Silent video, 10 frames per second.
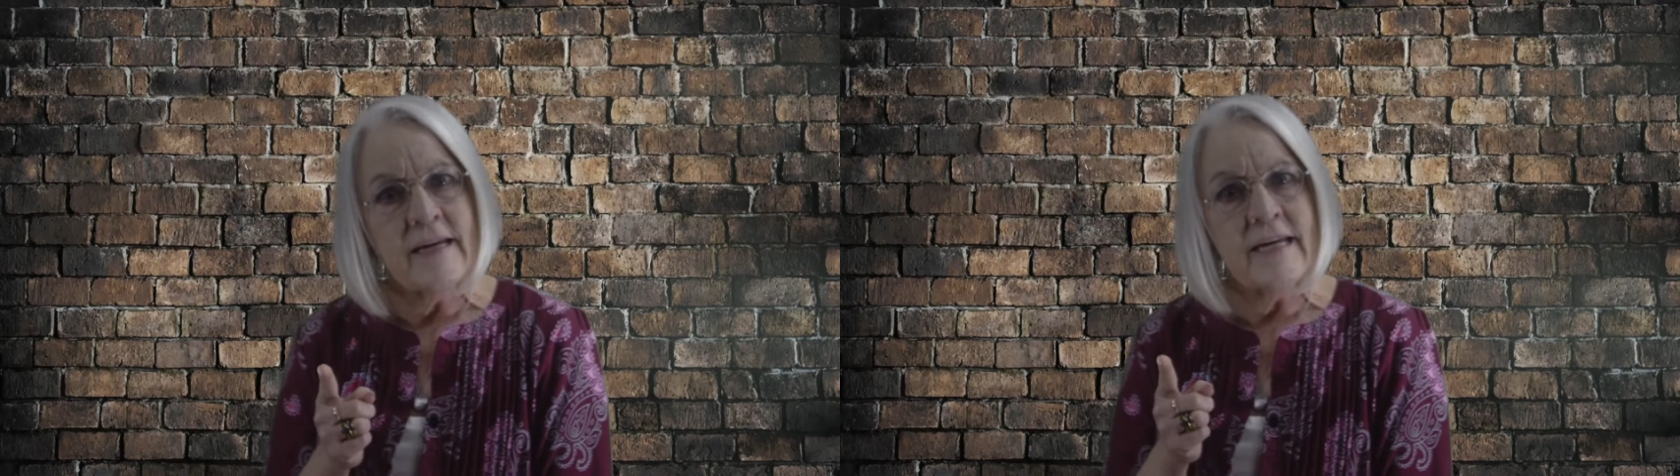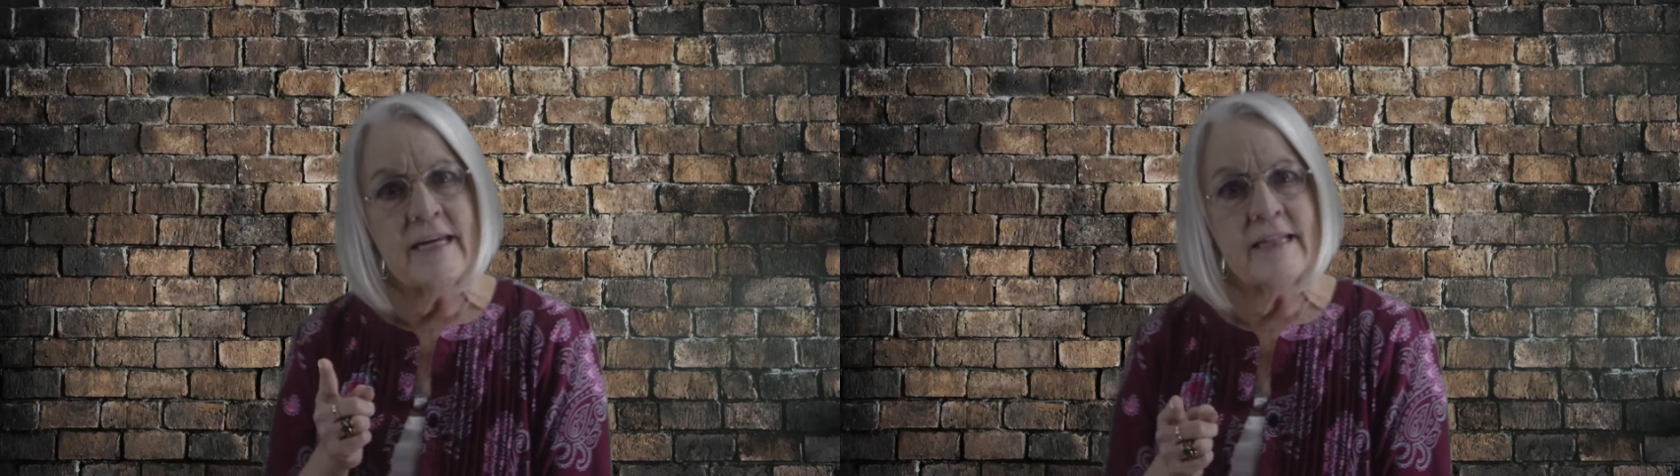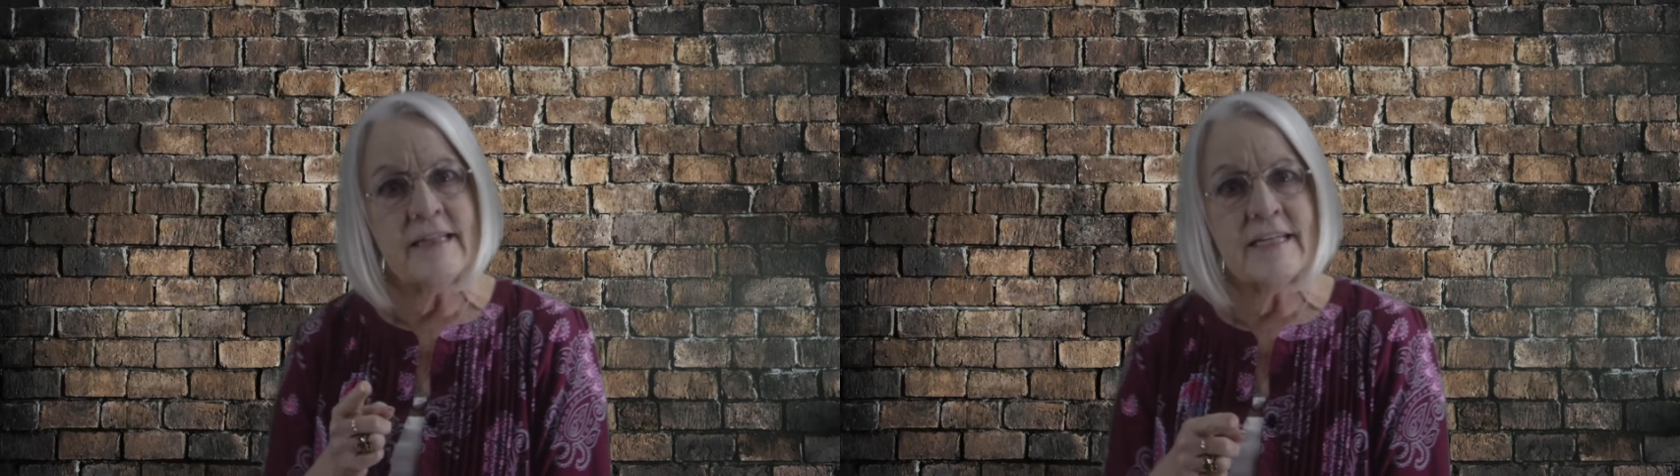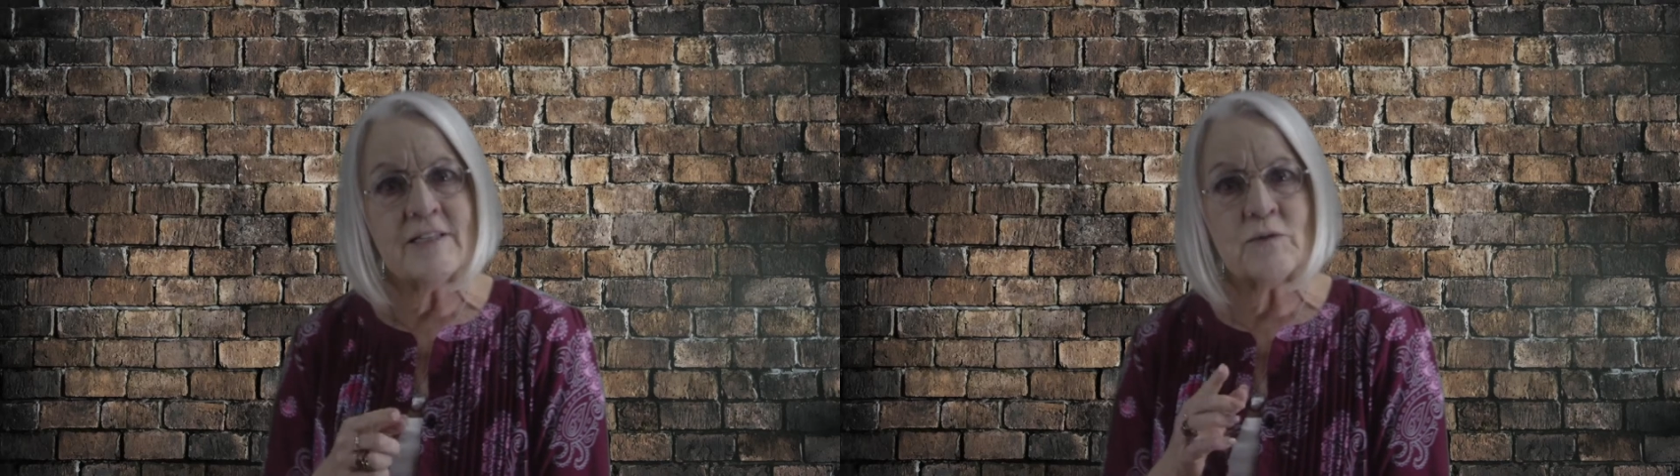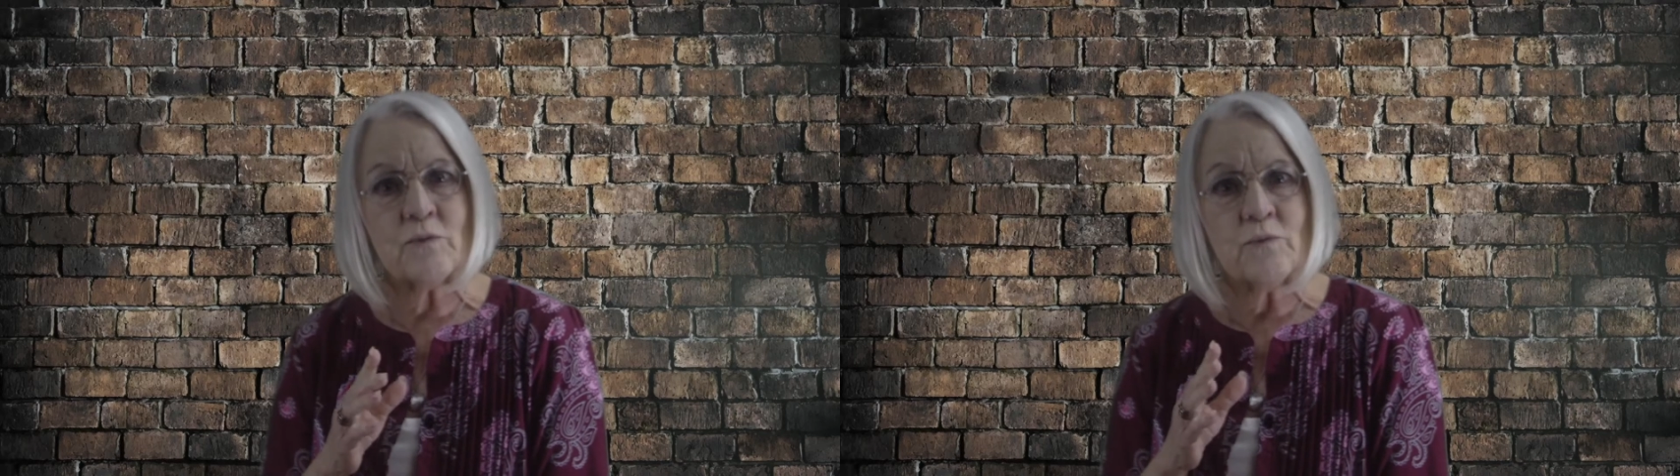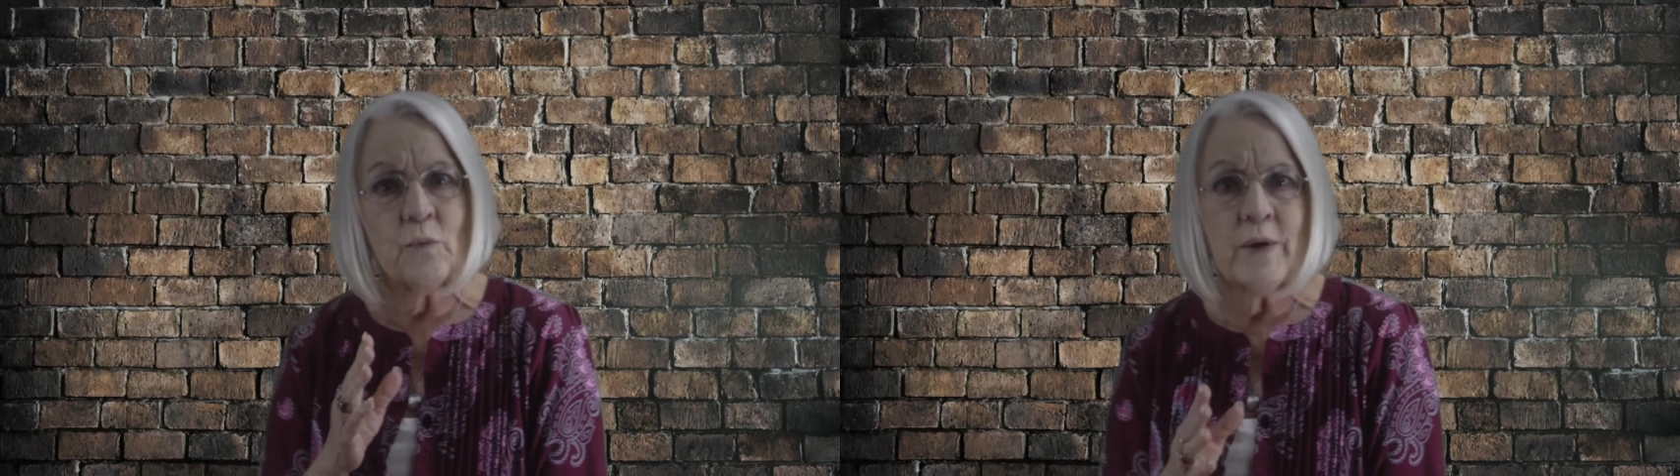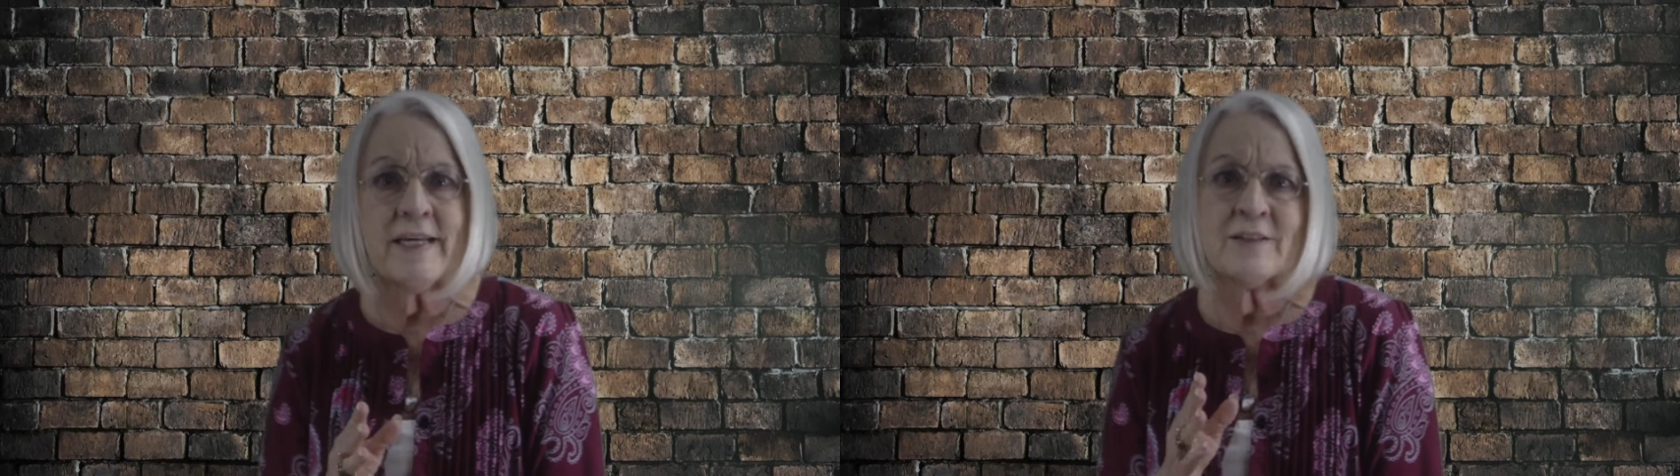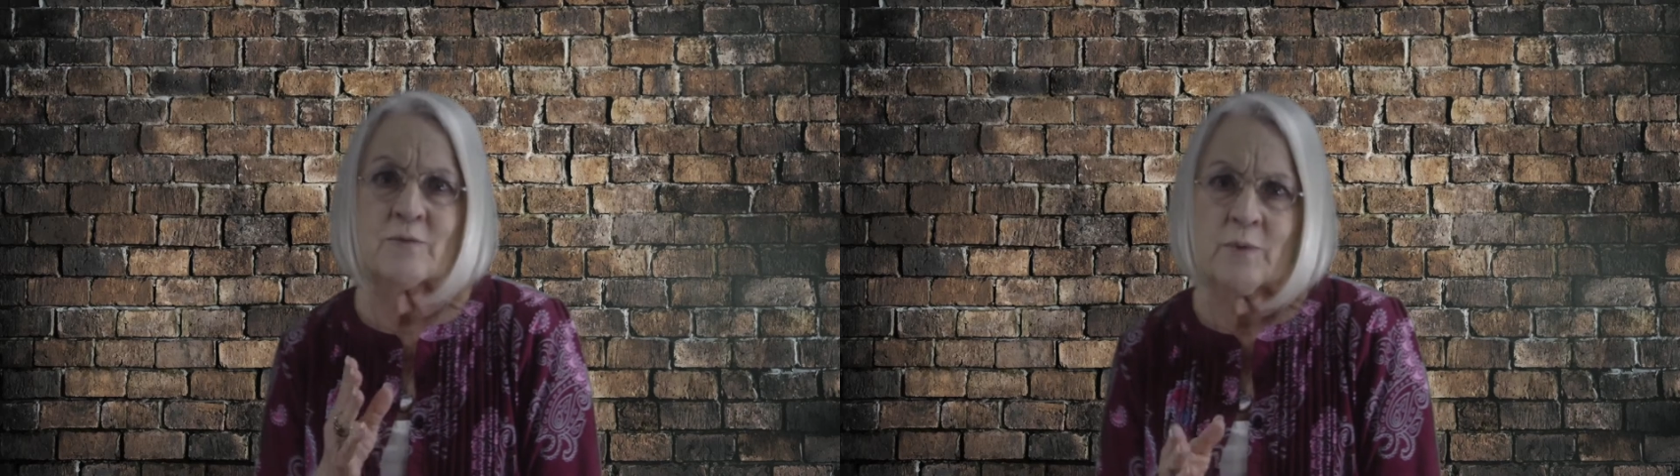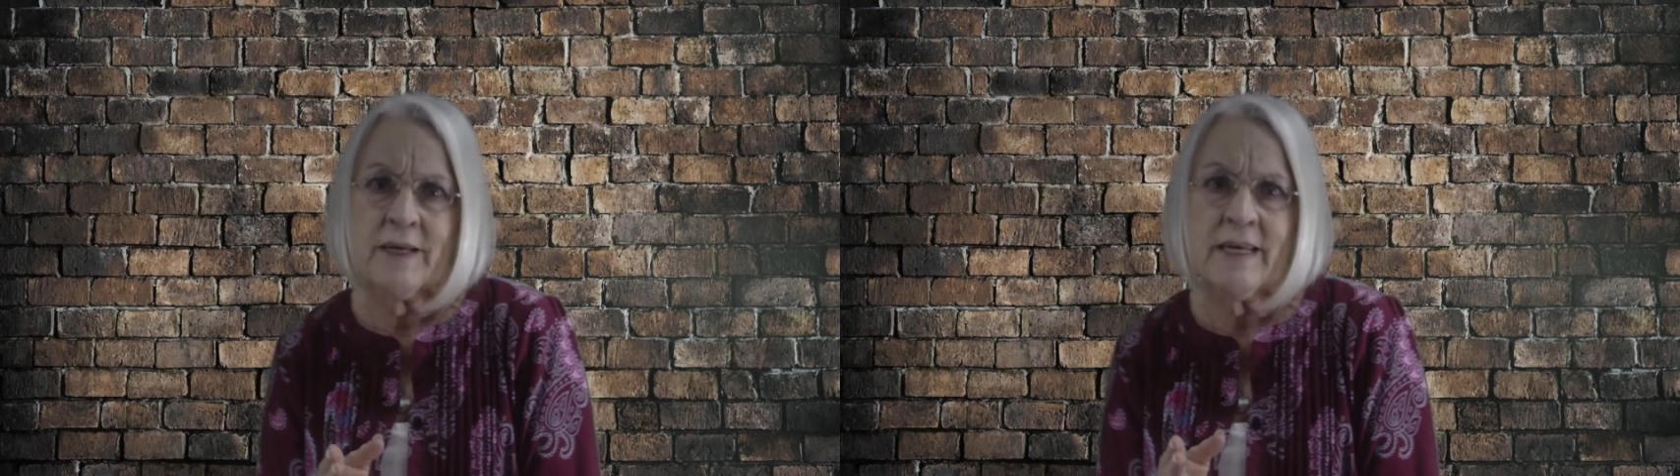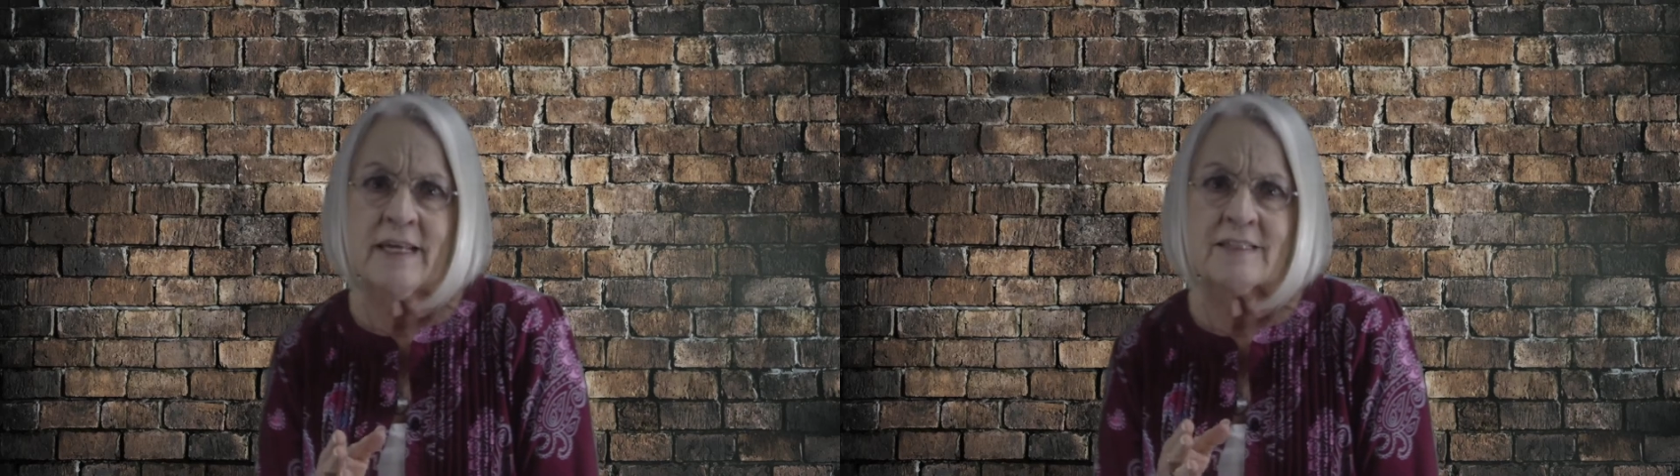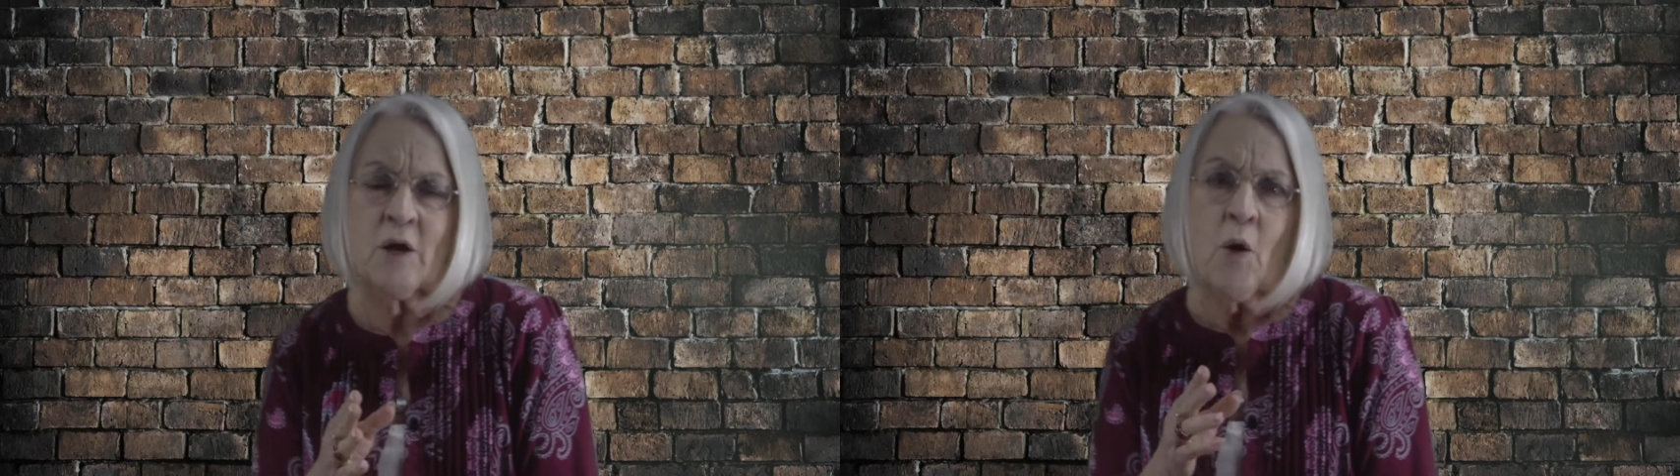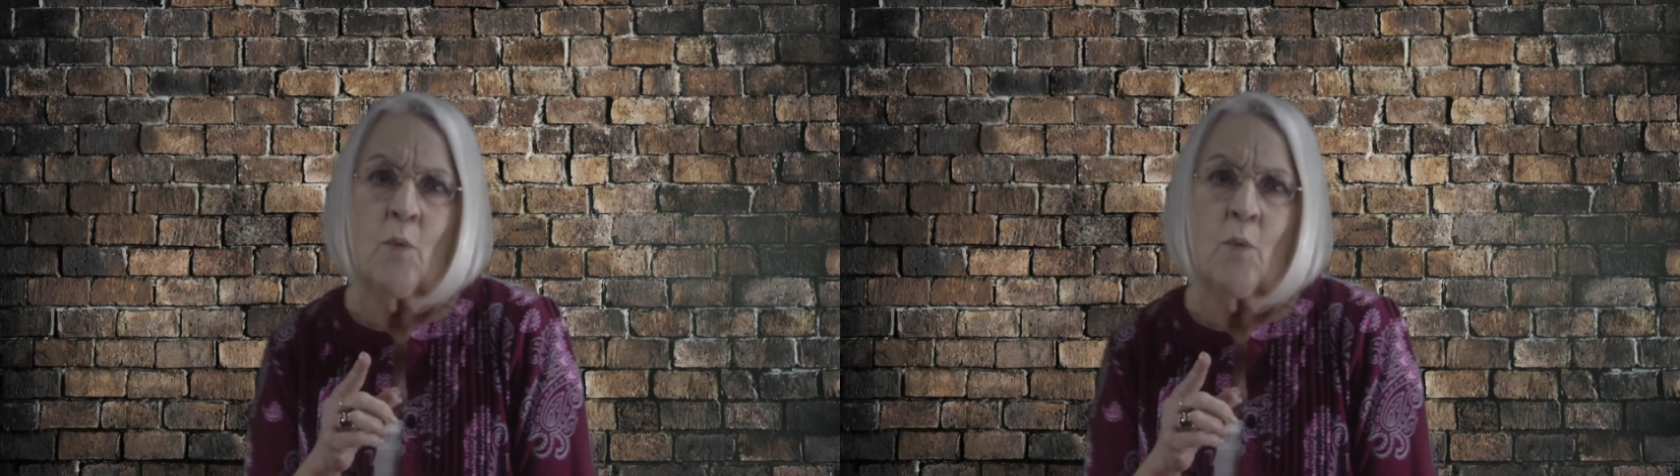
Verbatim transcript: in this week's readings